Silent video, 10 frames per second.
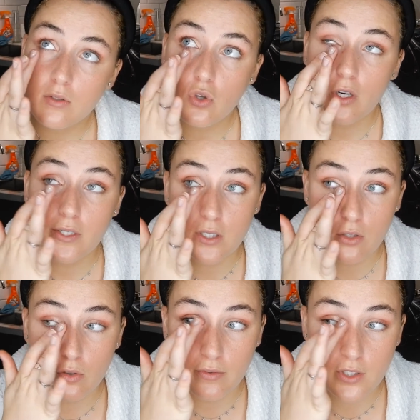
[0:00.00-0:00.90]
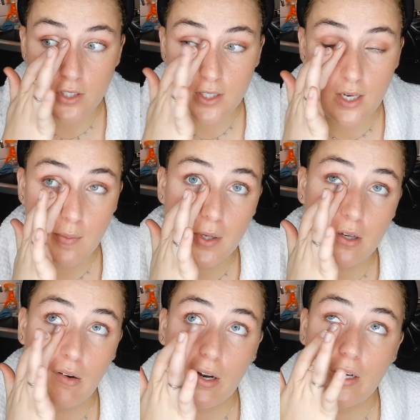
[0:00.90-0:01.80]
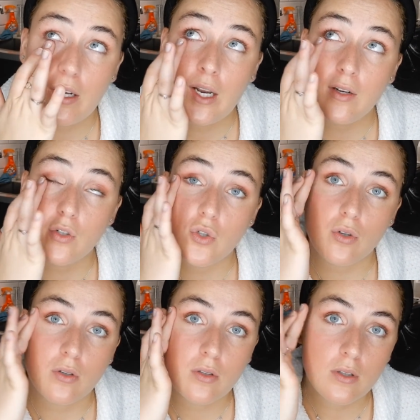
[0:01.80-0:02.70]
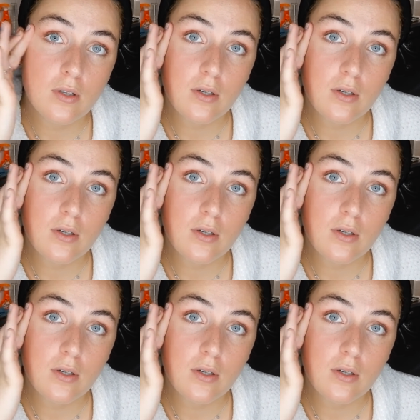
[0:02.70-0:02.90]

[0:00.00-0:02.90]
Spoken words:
Trying to sort of just keep it quite natural